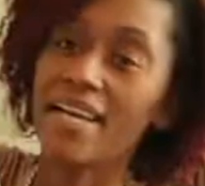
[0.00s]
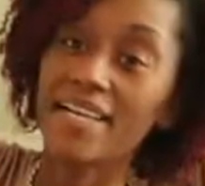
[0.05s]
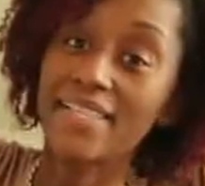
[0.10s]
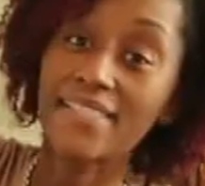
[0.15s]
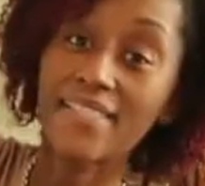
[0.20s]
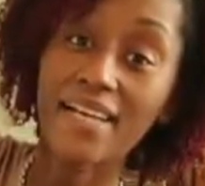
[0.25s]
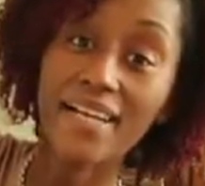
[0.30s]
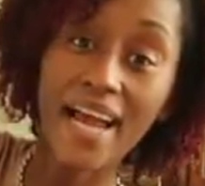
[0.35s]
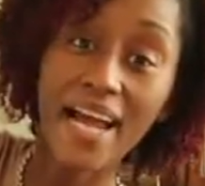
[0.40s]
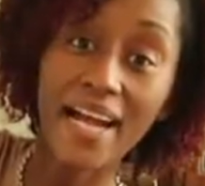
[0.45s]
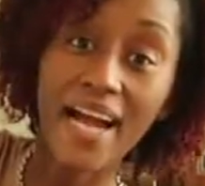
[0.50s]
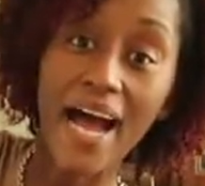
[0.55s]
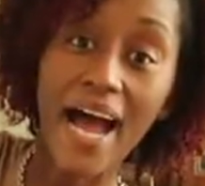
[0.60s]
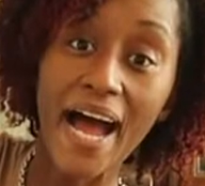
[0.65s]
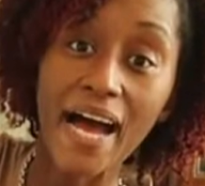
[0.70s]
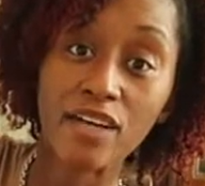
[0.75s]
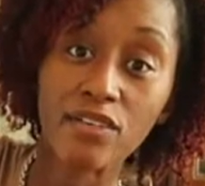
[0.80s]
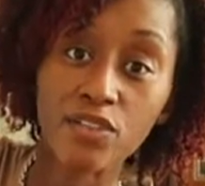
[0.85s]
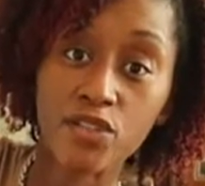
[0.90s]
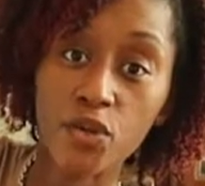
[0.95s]
It's a, like an
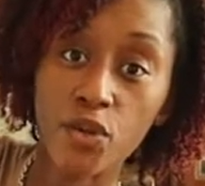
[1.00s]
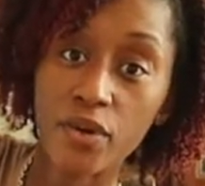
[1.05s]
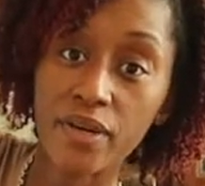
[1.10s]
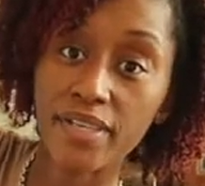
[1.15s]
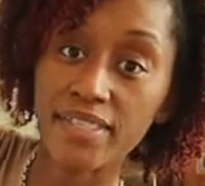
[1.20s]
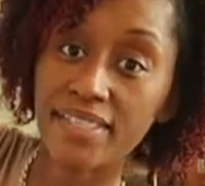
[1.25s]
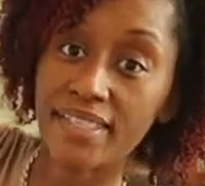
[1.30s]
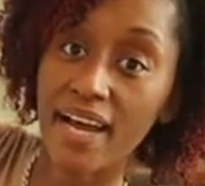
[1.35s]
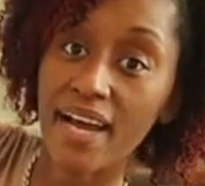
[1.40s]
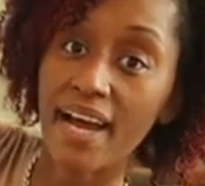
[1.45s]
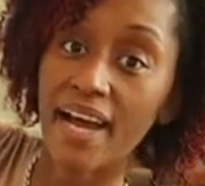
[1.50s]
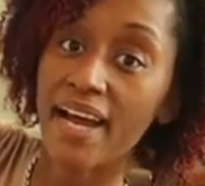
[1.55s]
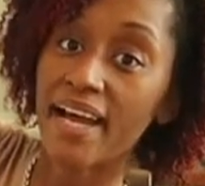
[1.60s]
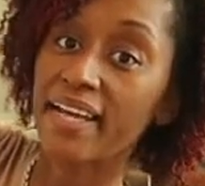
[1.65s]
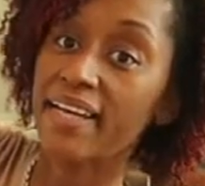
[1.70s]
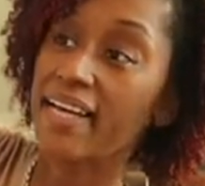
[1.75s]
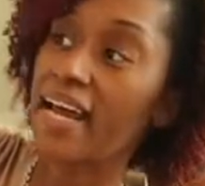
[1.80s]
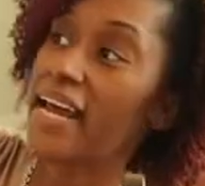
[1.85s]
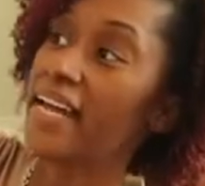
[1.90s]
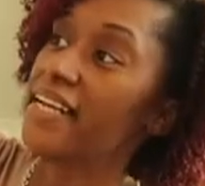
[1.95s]
outdoor
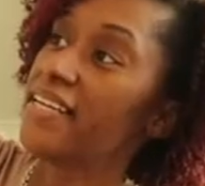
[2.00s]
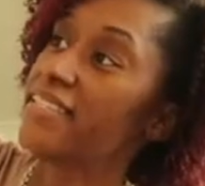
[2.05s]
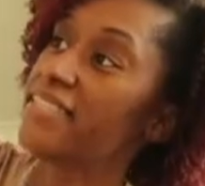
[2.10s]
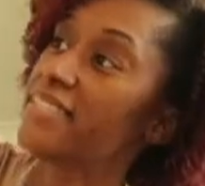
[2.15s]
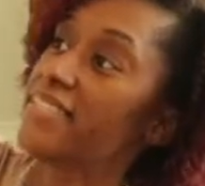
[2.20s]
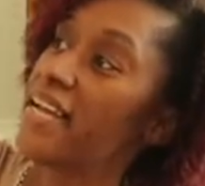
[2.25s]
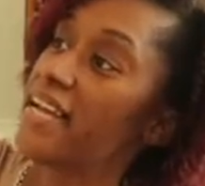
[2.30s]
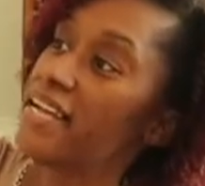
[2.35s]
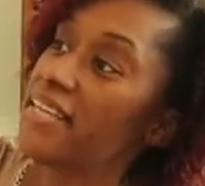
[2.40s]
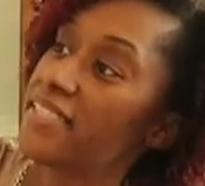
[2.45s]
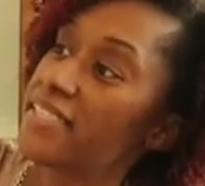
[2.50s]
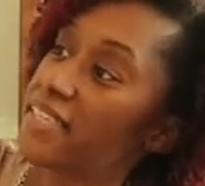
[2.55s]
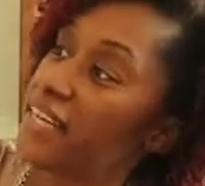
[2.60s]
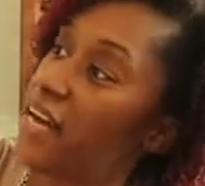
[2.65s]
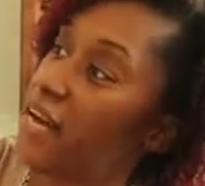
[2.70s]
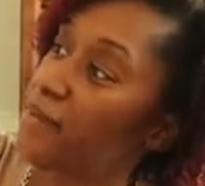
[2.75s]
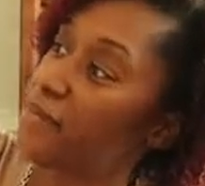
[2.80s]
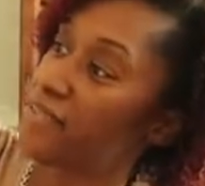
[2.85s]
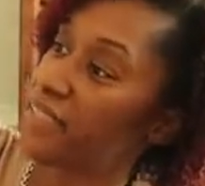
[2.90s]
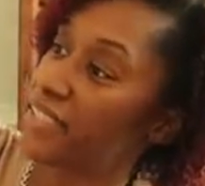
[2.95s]
sign, and it says,
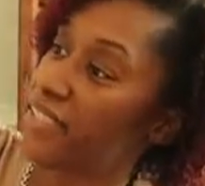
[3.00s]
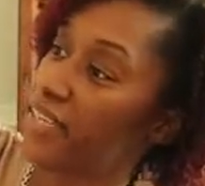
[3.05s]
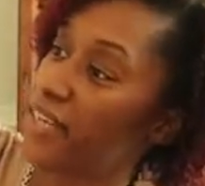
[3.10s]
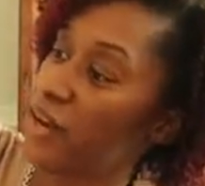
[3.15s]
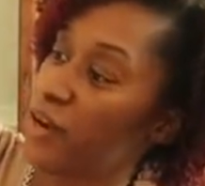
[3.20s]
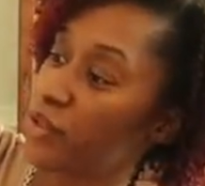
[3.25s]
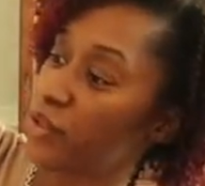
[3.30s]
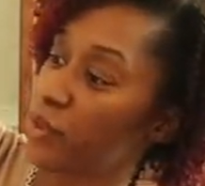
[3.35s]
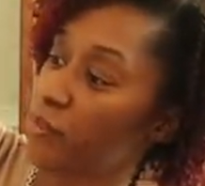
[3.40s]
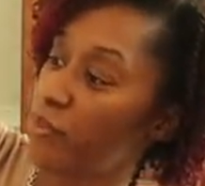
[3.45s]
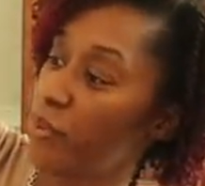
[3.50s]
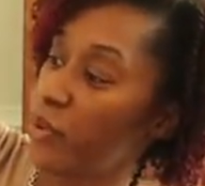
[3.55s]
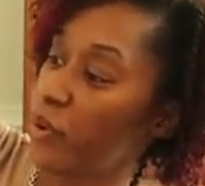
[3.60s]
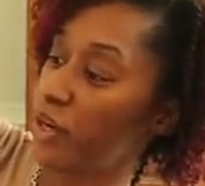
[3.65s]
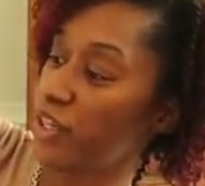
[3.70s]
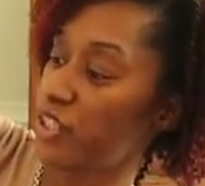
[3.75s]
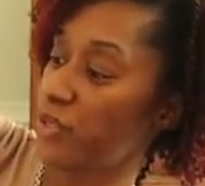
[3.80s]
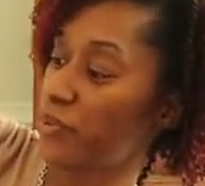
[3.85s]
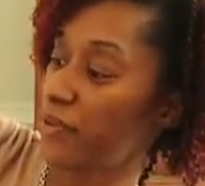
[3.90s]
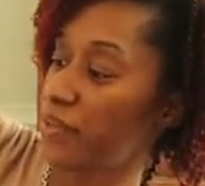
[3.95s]
"Come sit on the
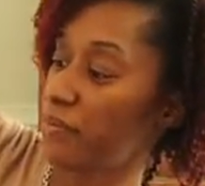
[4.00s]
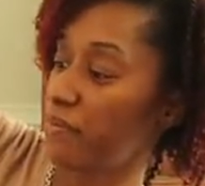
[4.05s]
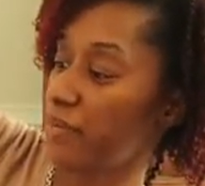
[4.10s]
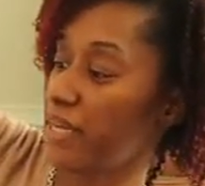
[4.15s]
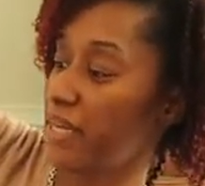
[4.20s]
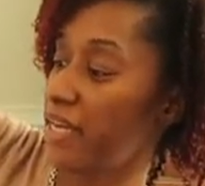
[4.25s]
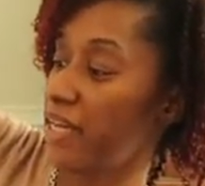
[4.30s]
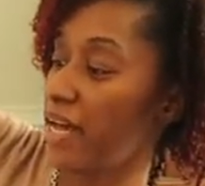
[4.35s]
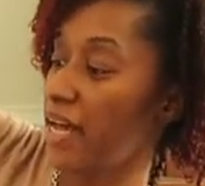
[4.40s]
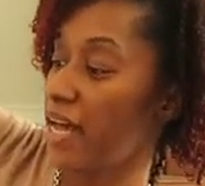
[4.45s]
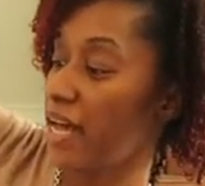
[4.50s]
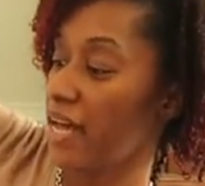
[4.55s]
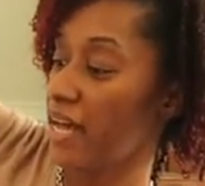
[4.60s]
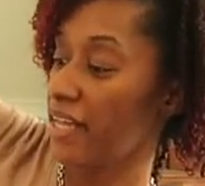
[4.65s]
porch with me.